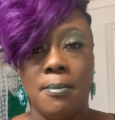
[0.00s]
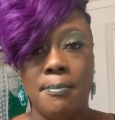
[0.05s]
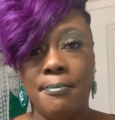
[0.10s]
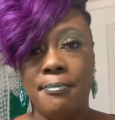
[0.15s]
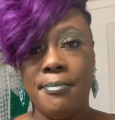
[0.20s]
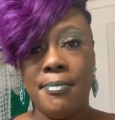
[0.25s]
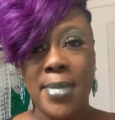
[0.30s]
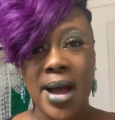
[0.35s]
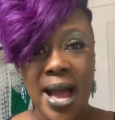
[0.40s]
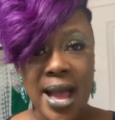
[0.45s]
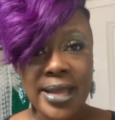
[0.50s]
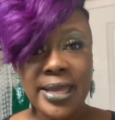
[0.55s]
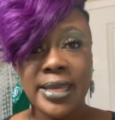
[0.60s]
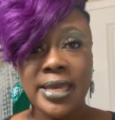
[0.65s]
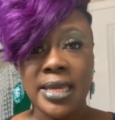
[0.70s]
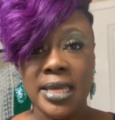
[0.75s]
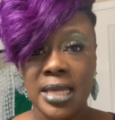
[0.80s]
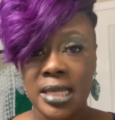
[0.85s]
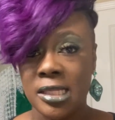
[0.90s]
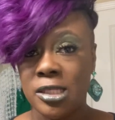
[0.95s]
My
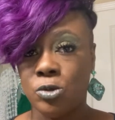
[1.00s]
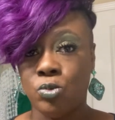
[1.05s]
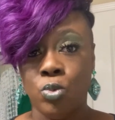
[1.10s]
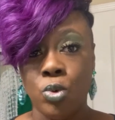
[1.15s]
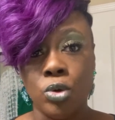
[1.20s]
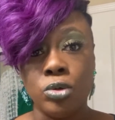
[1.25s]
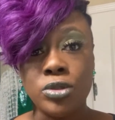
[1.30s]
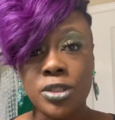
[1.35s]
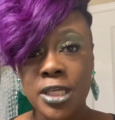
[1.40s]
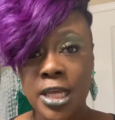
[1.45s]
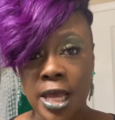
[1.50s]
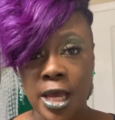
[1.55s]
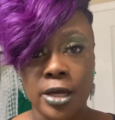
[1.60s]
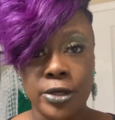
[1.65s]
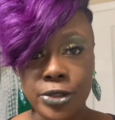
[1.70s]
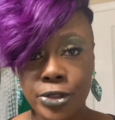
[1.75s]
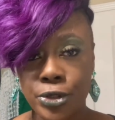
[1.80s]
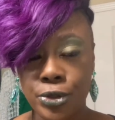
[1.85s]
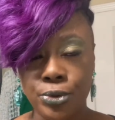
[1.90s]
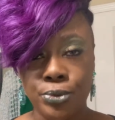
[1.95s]
kids will
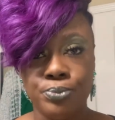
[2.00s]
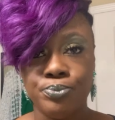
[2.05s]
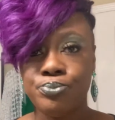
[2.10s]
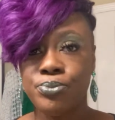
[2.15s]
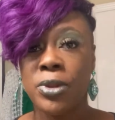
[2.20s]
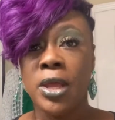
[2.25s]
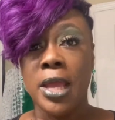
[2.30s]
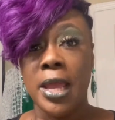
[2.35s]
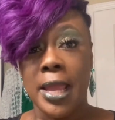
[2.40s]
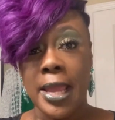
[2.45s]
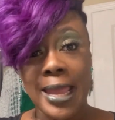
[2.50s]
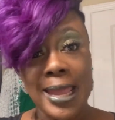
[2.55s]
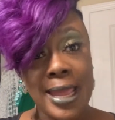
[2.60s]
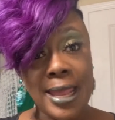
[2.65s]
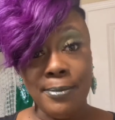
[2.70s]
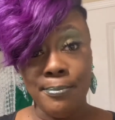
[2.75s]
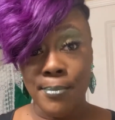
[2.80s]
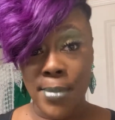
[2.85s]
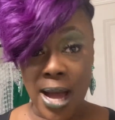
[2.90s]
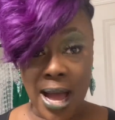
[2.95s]
tell you,
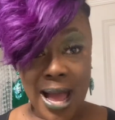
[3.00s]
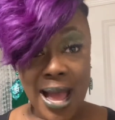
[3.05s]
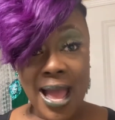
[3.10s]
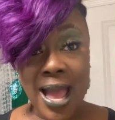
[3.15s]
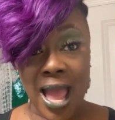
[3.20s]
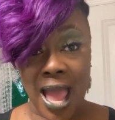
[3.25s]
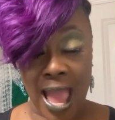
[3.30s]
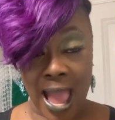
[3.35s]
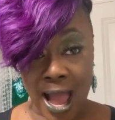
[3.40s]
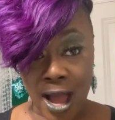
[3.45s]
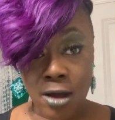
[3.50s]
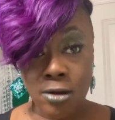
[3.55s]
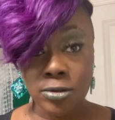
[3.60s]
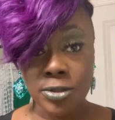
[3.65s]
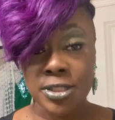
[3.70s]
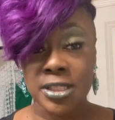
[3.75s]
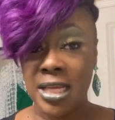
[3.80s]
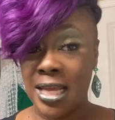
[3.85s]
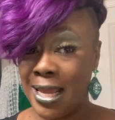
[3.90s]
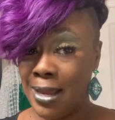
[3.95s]
in my
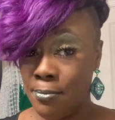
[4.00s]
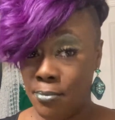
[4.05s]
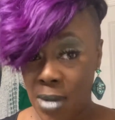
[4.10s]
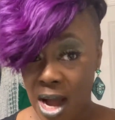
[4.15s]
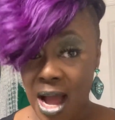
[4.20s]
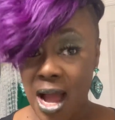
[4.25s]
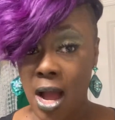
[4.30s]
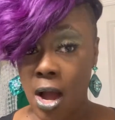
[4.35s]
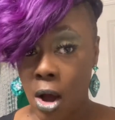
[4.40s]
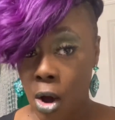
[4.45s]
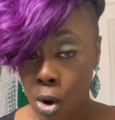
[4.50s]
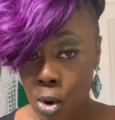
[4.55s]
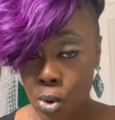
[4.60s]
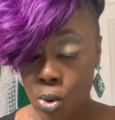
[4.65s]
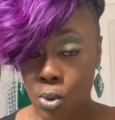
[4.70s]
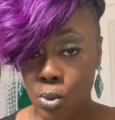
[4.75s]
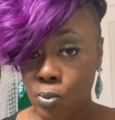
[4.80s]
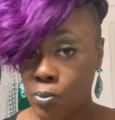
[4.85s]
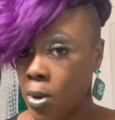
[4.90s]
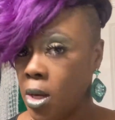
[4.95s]
house, in my
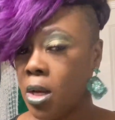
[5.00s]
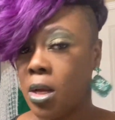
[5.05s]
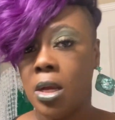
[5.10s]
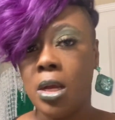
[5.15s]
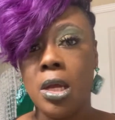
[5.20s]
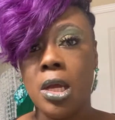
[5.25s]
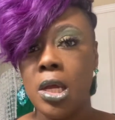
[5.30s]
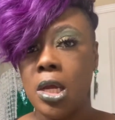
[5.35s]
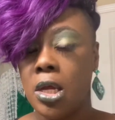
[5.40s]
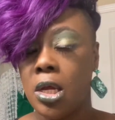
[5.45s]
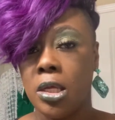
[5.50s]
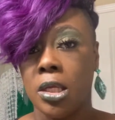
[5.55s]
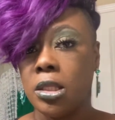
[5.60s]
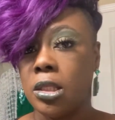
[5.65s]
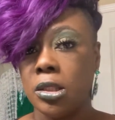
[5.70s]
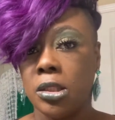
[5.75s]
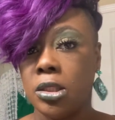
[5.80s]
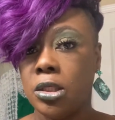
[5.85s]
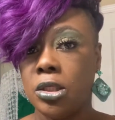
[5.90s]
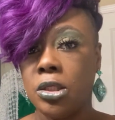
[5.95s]
home,
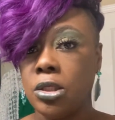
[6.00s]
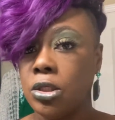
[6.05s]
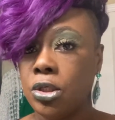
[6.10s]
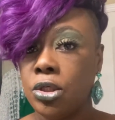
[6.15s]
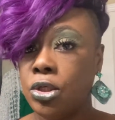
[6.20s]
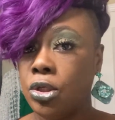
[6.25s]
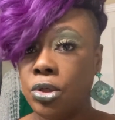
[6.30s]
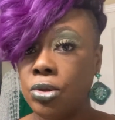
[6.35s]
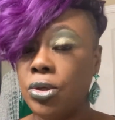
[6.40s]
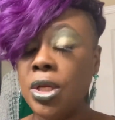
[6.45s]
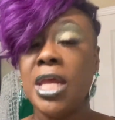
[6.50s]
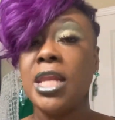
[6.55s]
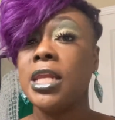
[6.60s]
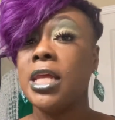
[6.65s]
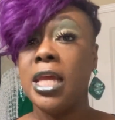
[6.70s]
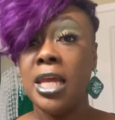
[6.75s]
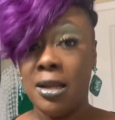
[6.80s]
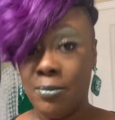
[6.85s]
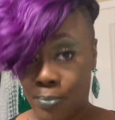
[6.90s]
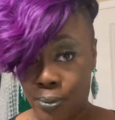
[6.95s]
you didn't
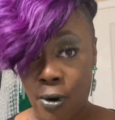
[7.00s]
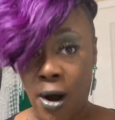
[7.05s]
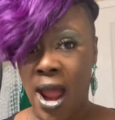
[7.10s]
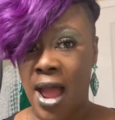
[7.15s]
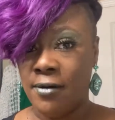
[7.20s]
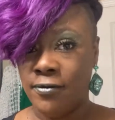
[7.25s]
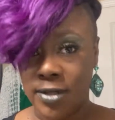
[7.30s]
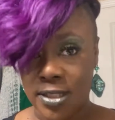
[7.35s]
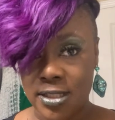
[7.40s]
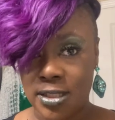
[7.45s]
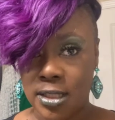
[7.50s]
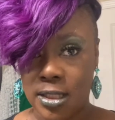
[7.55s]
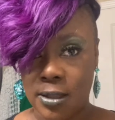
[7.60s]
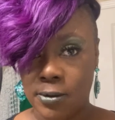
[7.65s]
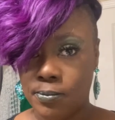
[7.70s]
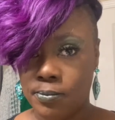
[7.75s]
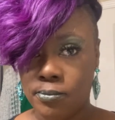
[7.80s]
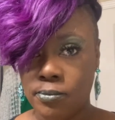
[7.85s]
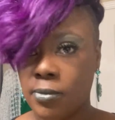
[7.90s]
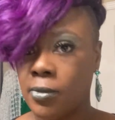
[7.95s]
get
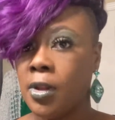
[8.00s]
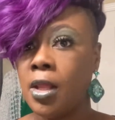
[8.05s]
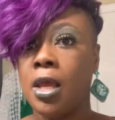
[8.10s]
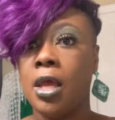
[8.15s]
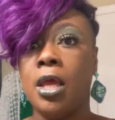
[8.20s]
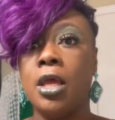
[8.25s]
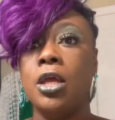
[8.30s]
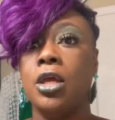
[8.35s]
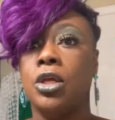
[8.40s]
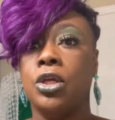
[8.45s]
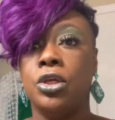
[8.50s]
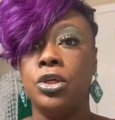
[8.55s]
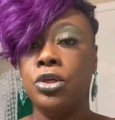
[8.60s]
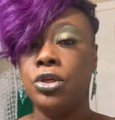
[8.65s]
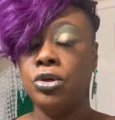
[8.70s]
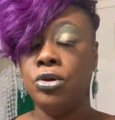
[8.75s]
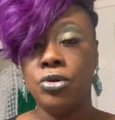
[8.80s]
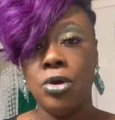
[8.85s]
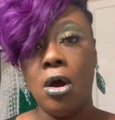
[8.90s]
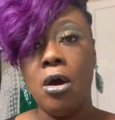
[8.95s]
privacy.
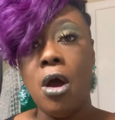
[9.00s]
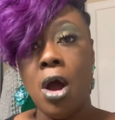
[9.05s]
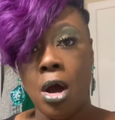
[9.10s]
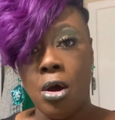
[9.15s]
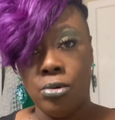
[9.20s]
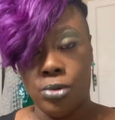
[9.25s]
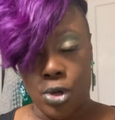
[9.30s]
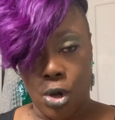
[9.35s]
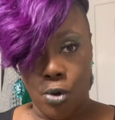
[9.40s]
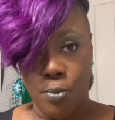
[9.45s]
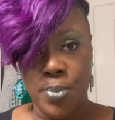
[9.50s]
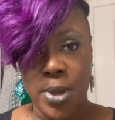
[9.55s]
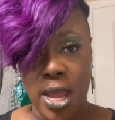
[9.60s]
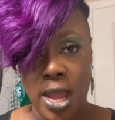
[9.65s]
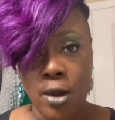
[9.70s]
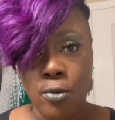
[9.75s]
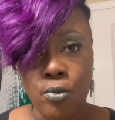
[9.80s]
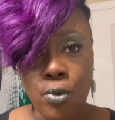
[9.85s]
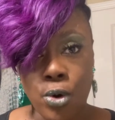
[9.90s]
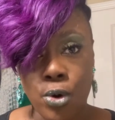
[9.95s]
You don't own no
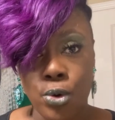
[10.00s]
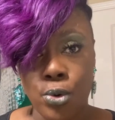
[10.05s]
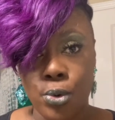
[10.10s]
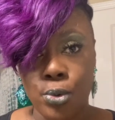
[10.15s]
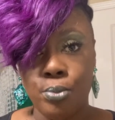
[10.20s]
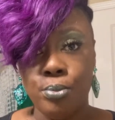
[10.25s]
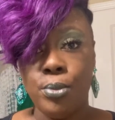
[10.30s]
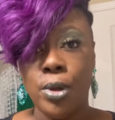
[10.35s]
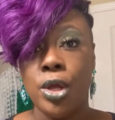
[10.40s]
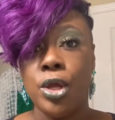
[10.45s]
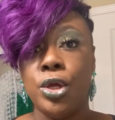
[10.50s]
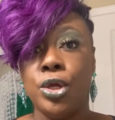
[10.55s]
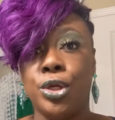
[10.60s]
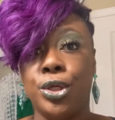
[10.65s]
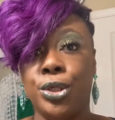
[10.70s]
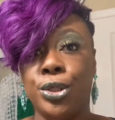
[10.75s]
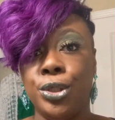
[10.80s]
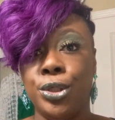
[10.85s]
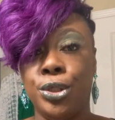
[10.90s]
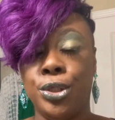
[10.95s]
bedroom.
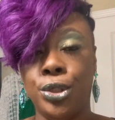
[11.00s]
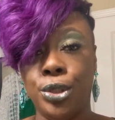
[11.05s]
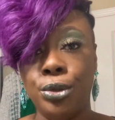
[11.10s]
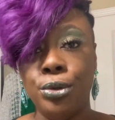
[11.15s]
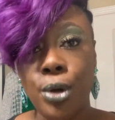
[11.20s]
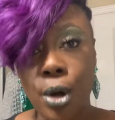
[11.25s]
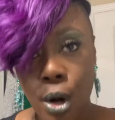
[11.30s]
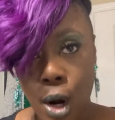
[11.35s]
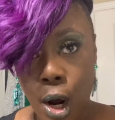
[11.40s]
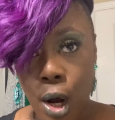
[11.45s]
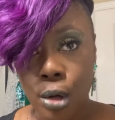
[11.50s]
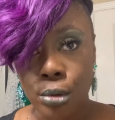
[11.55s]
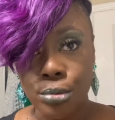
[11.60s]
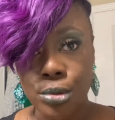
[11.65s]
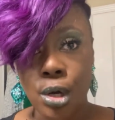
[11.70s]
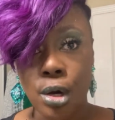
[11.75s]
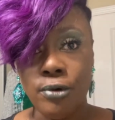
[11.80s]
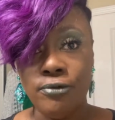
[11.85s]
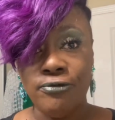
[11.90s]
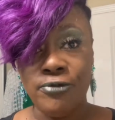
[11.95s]
You don't own
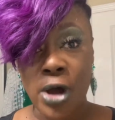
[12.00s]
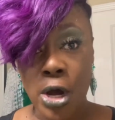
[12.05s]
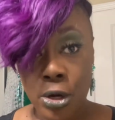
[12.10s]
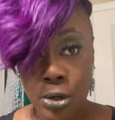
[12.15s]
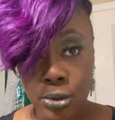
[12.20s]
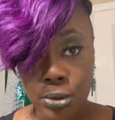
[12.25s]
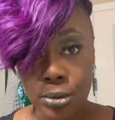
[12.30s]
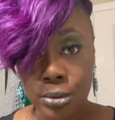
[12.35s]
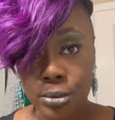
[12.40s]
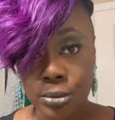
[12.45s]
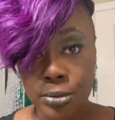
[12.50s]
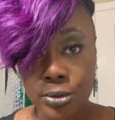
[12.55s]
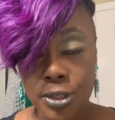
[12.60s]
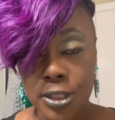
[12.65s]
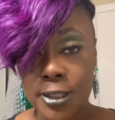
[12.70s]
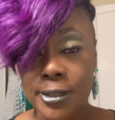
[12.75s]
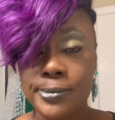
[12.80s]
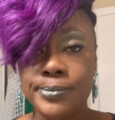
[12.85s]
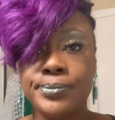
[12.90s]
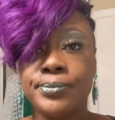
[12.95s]
no
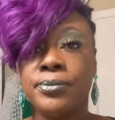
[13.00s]
phones.